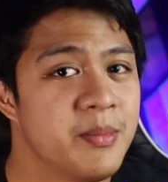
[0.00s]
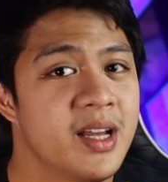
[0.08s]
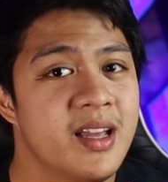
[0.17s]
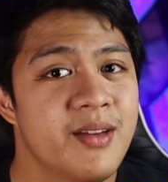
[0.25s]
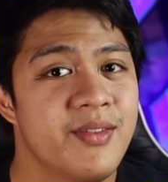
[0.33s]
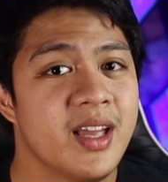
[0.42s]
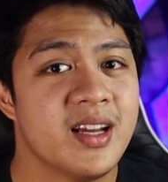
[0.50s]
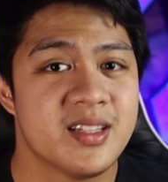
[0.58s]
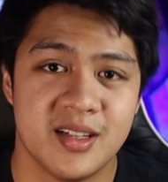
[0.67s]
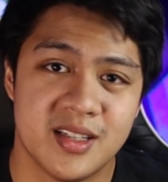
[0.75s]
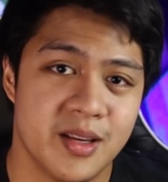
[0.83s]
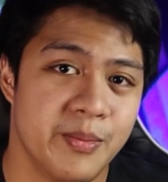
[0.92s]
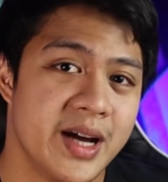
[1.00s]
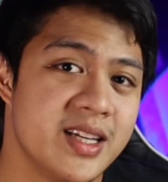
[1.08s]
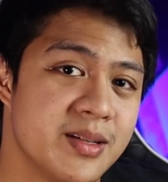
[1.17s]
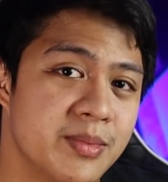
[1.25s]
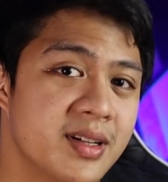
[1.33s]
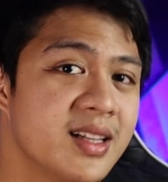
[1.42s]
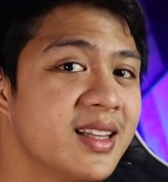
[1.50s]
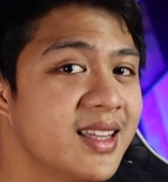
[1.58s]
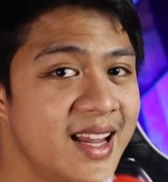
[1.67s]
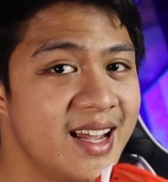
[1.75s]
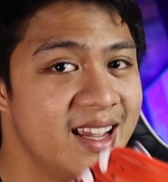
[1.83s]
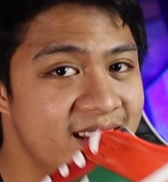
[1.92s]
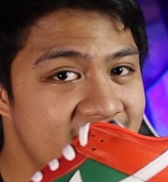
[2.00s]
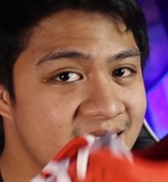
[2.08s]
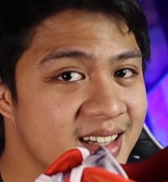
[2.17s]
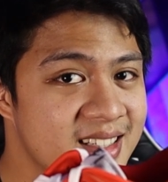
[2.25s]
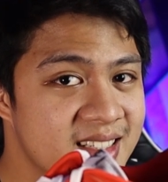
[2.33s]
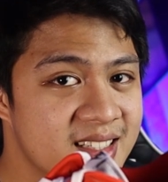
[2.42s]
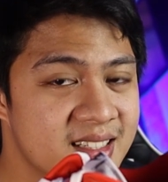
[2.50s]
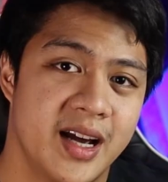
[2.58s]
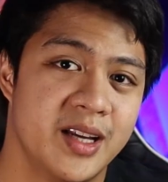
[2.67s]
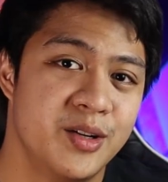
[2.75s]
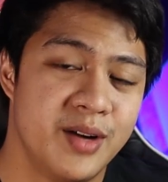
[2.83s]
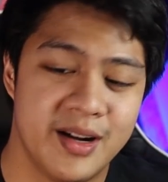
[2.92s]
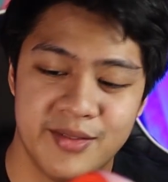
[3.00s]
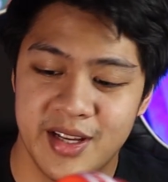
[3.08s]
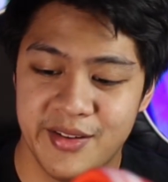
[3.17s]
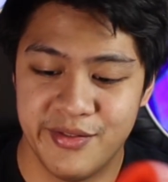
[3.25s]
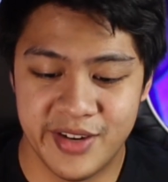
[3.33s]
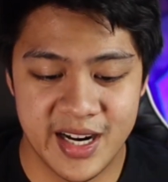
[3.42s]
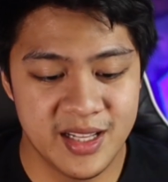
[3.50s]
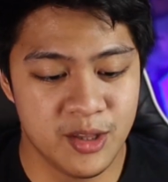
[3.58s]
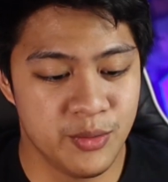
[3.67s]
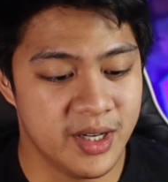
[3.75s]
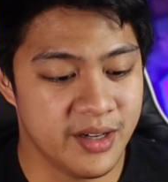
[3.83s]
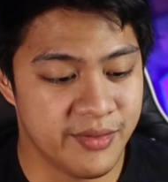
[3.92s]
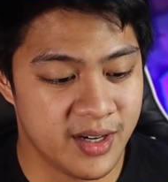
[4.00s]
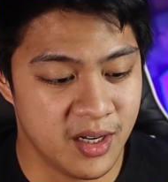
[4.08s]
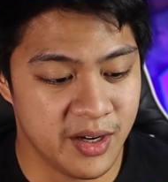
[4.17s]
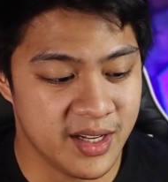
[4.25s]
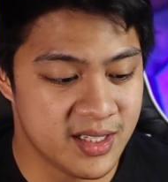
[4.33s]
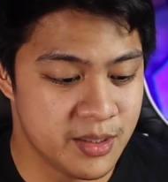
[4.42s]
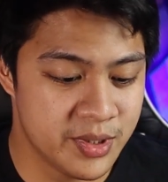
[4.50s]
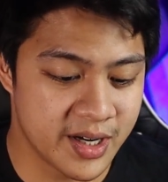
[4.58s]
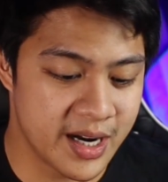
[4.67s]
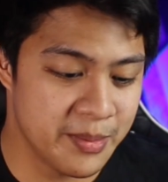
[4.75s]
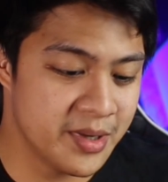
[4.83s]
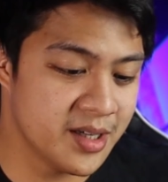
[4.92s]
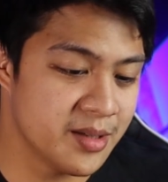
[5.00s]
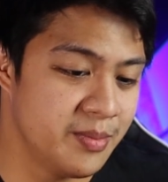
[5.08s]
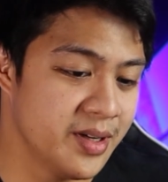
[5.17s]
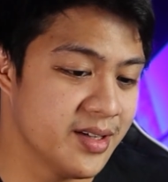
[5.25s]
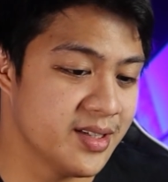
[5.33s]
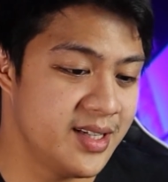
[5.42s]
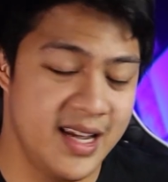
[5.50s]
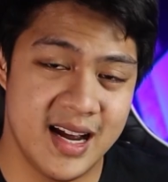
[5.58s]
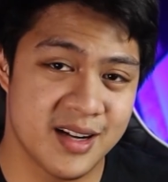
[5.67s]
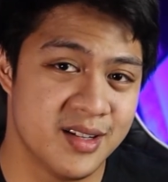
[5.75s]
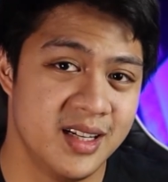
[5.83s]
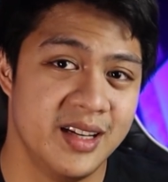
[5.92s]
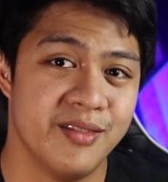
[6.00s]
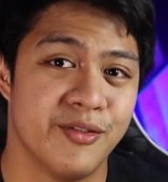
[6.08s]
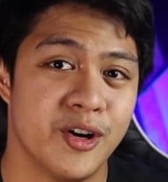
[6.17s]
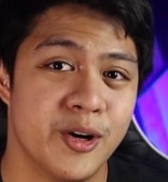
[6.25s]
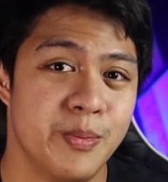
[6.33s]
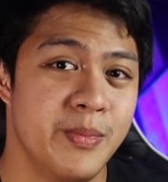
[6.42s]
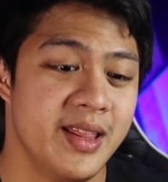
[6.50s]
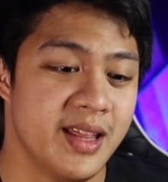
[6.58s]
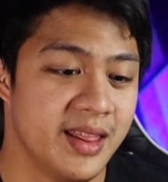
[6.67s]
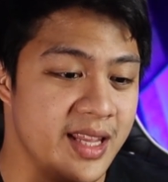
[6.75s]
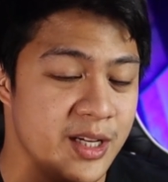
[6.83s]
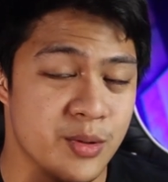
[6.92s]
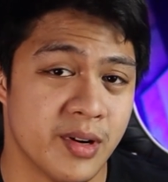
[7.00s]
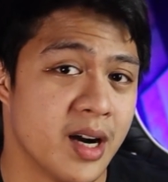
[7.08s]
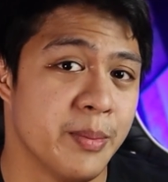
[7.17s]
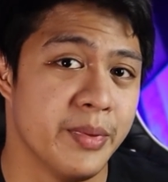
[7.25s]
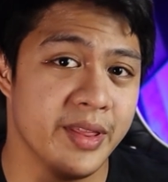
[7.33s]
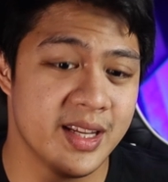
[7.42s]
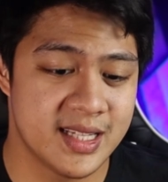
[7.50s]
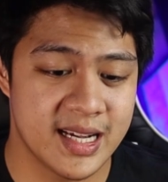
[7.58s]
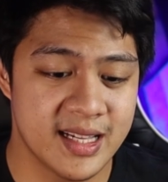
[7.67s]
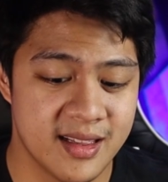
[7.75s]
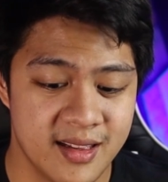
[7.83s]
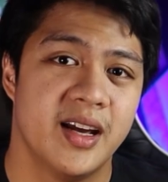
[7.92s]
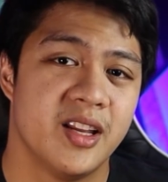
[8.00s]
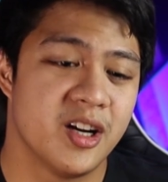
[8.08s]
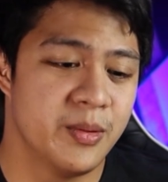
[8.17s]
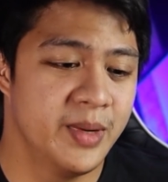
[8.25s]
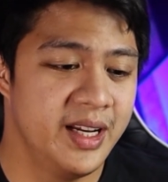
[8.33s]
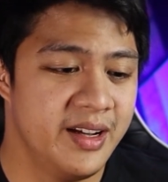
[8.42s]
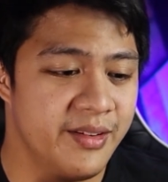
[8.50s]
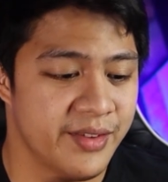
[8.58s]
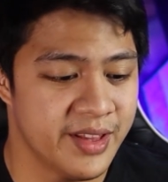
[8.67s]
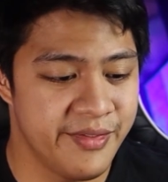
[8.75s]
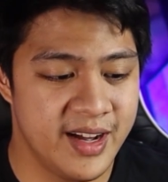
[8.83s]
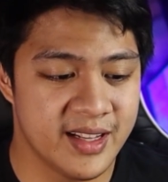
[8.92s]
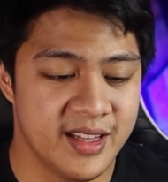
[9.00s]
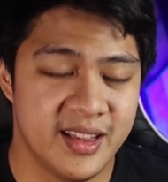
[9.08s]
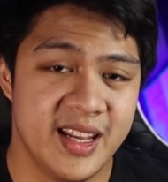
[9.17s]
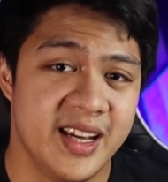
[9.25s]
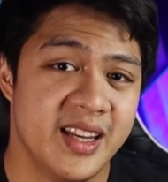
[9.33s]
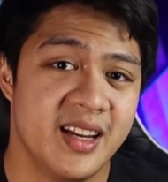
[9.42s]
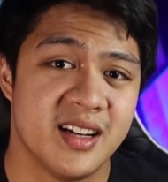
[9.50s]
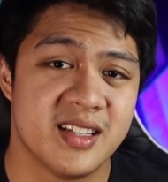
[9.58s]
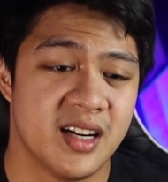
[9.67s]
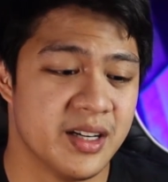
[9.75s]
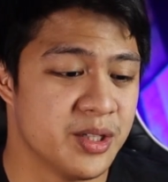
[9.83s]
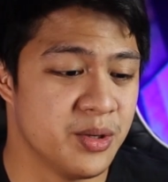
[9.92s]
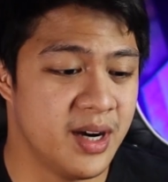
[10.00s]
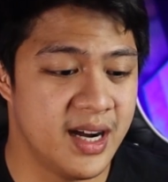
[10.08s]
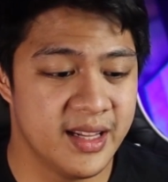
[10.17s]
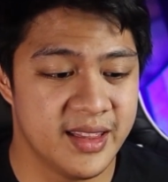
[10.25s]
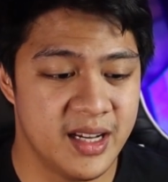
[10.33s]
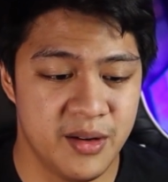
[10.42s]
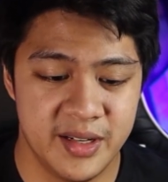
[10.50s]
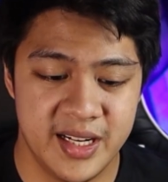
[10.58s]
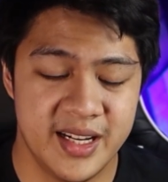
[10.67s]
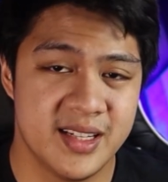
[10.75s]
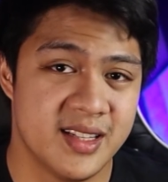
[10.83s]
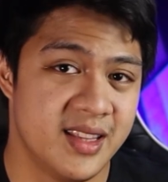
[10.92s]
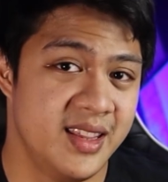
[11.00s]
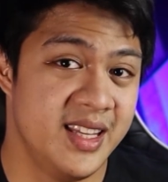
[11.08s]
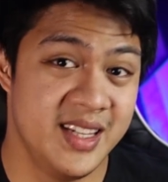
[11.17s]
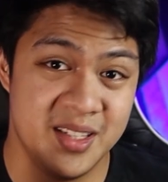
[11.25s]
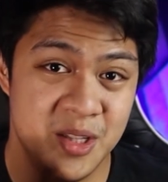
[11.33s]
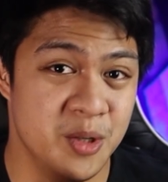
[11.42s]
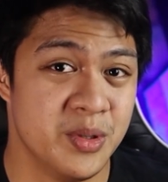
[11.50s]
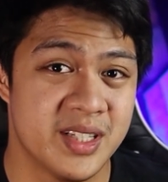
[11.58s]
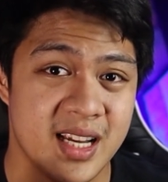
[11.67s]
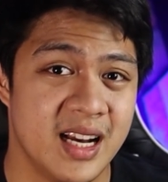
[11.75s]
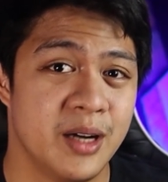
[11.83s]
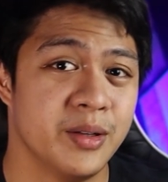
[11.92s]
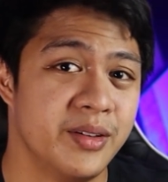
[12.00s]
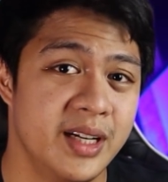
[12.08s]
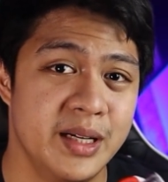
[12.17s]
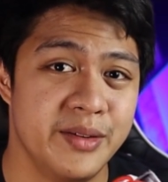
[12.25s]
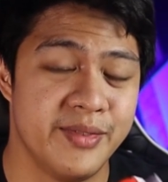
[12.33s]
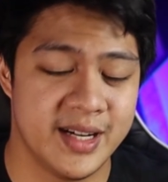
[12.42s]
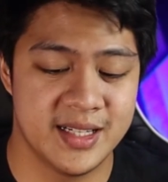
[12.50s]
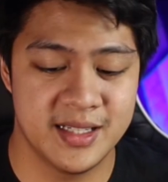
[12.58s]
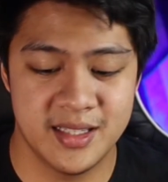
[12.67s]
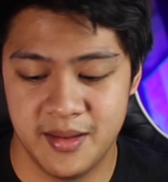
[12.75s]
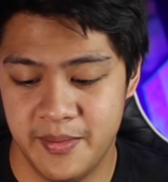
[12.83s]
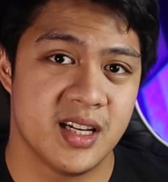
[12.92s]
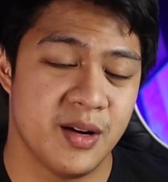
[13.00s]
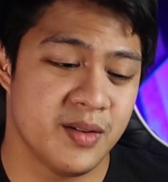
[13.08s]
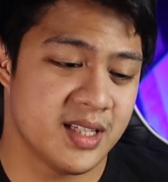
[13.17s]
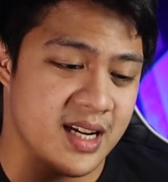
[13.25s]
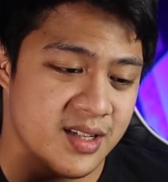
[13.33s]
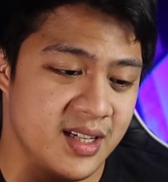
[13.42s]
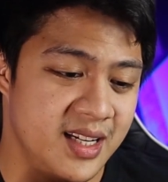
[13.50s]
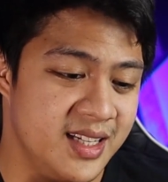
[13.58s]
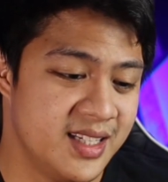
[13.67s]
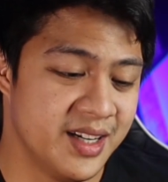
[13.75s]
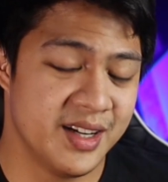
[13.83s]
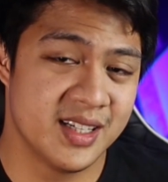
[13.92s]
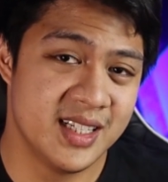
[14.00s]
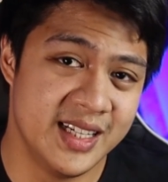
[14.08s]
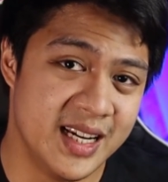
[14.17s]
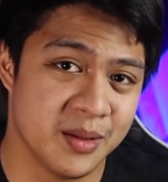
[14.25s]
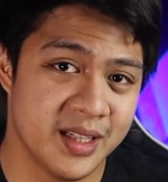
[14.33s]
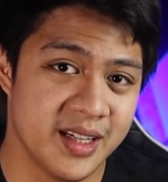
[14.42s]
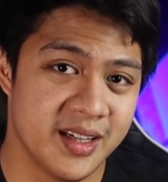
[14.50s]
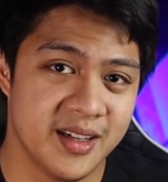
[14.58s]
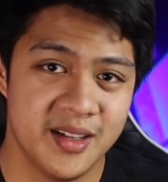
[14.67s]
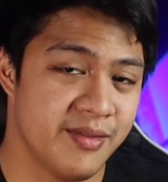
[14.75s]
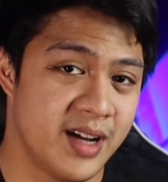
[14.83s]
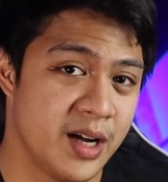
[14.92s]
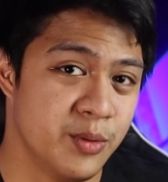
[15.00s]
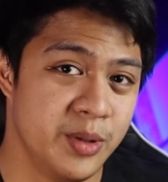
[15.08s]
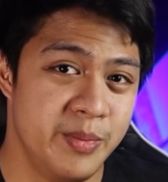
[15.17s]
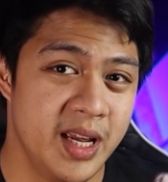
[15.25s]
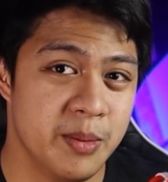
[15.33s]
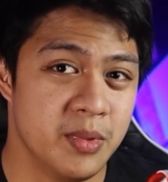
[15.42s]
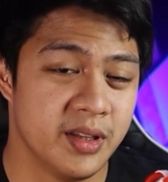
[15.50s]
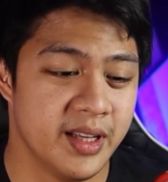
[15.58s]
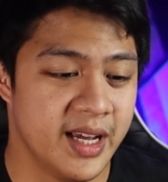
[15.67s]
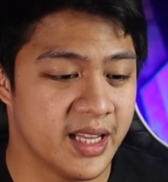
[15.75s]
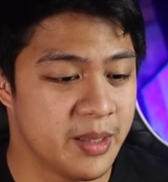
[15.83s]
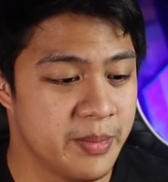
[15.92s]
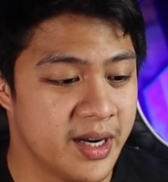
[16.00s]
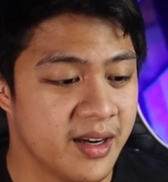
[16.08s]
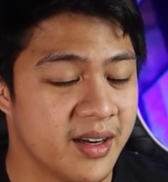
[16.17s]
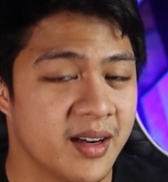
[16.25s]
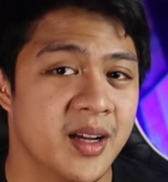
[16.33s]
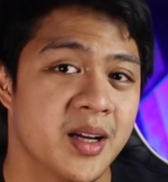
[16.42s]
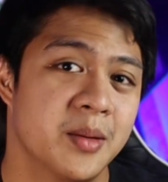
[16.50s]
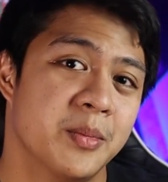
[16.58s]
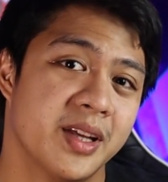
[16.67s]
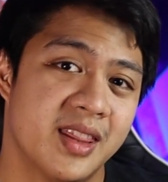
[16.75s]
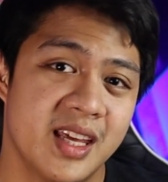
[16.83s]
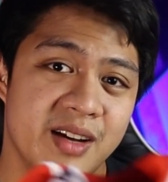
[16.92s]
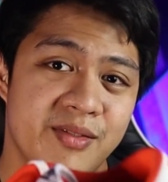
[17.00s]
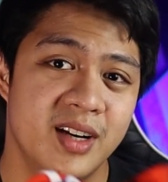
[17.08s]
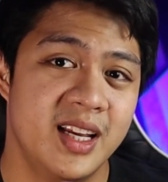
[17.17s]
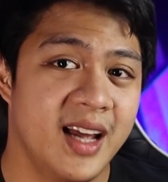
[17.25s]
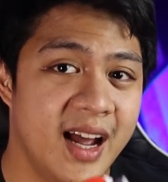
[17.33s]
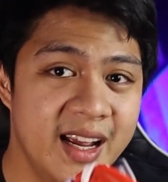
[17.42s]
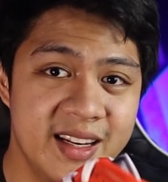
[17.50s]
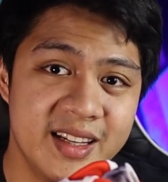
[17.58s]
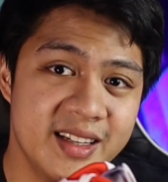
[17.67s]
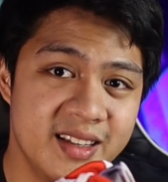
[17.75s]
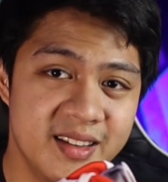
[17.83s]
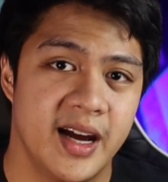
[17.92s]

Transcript: by giving us customizable Nike Dunks. I do have to give credit to one of our loyal subscribers because he actually informed me that these were up on the site, and normally given the fact that Nike Dunks are so hot nowadays, these do sell out really fast. So I was actually seriously doubting if I would be able to get a pair, but thankfully I did.